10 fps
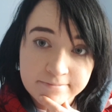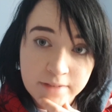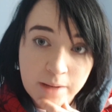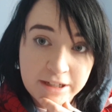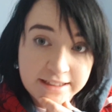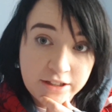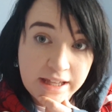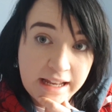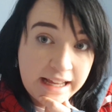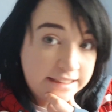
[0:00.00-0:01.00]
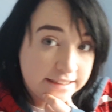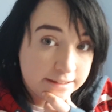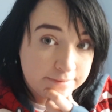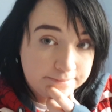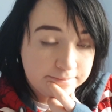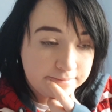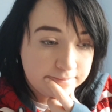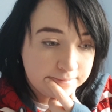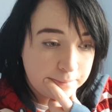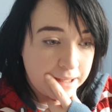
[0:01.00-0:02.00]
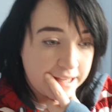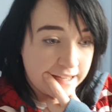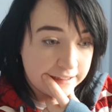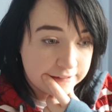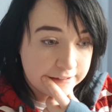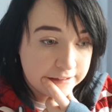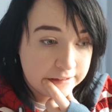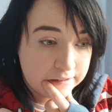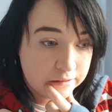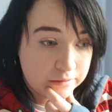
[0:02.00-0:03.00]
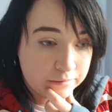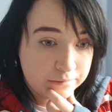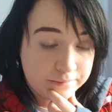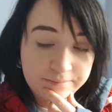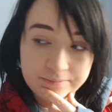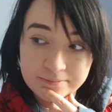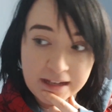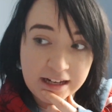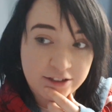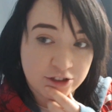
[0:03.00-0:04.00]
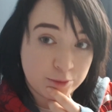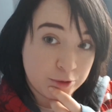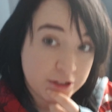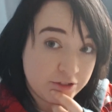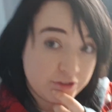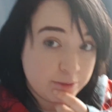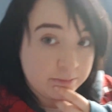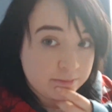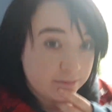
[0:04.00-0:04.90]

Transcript: I might see you there later. But yeah, Elliot's just walked in the room.